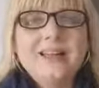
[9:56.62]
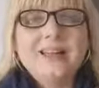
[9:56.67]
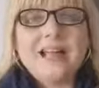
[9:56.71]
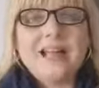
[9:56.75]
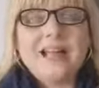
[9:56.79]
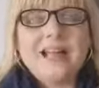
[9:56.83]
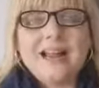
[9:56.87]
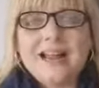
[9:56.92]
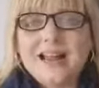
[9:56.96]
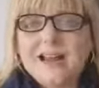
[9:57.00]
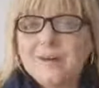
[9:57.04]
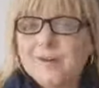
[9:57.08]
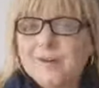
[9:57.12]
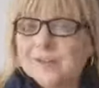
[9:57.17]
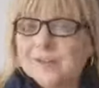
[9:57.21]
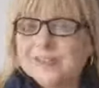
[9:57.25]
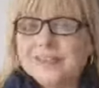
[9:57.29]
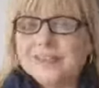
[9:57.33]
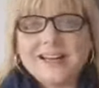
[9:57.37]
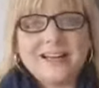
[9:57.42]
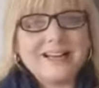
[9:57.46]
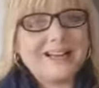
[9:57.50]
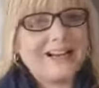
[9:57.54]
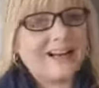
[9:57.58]
And I was
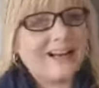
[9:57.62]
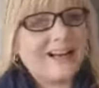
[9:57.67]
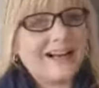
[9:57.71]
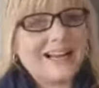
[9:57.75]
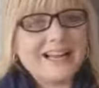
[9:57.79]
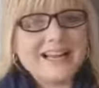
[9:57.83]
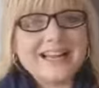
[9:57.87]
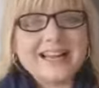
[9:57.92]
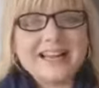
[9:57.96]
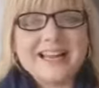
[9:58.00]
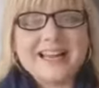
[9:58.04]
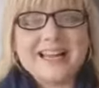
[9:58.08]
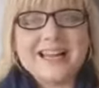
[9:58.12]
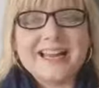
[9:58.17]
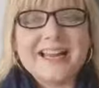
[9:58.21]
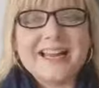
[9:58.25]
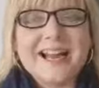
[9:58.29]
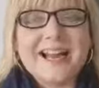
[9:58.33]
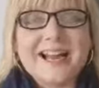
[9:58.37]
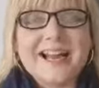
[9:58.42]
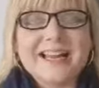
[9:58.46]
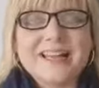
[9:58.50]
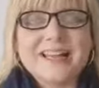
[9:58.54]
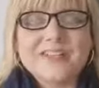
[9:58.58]
like, ay, ay,
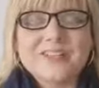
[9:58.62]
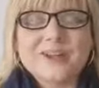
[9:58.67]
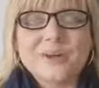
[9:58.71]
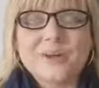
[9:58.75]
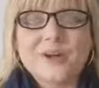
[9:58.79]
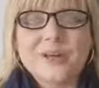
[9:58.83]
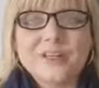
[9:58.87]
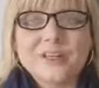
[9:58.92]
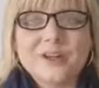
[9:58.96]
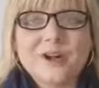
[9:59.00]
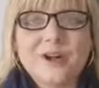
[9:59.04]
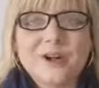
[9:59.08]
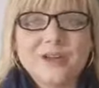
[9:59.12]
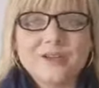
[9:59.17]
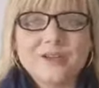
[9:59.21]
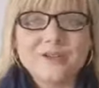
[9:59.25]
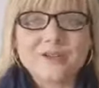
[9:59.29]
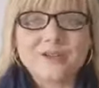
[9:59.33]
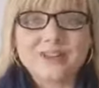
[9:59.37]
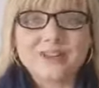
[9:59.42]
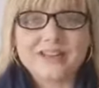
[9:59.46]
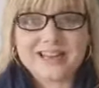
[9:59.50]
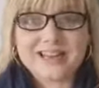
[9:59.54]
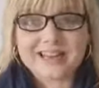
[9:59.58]
ay. So I talked to
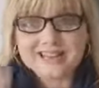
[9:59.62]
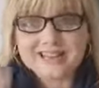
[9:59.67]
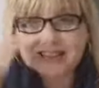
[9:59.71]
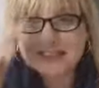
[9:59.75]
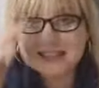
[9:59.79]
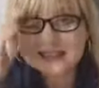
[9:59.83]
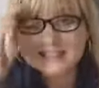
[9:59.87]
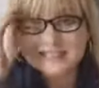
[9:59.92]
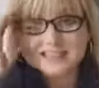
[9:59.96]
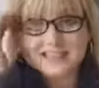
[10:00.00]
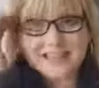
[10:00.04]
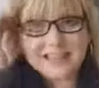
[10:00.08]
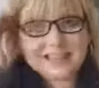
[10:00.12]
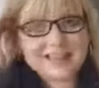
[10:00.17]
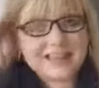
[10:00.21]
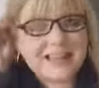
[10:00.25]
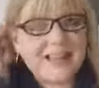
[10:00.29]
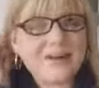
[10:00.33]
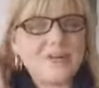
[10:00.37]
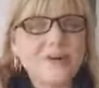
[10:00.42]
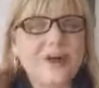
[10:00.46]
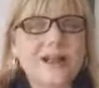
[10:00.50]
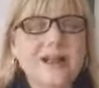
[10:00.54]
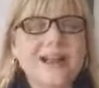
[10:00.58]
the dentist and they
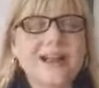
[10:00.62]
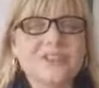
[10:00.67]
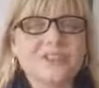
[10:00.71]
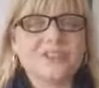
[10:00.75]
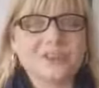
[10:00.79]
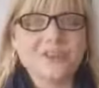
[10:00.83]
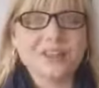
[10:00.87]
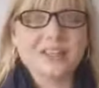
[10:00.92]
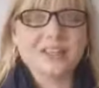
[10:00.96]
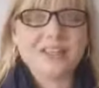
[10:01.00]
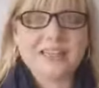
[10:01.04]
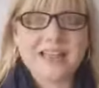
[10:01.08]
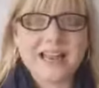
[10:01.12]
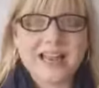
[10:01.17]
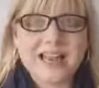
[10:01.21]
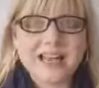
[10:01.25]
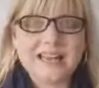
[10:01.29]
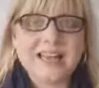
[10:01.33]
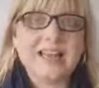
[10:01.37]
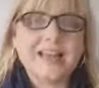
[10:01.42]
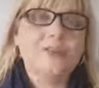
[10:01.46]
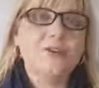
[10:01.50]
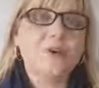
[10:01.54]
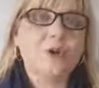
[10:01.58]
were actually saying,
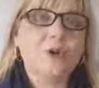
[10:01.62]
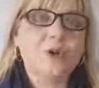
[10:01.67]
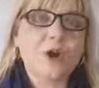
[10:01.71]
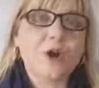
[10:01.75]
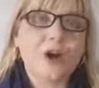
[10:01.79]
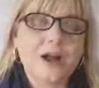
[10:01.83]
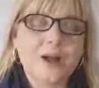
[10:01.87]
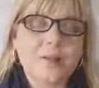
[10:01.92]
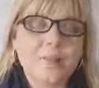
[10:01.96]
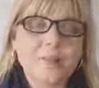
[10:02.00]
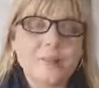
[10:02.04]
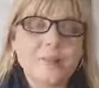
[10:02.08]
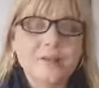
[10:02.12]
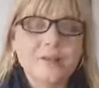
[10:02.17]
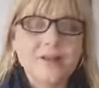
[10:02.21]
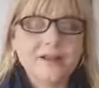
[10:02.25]
can you come?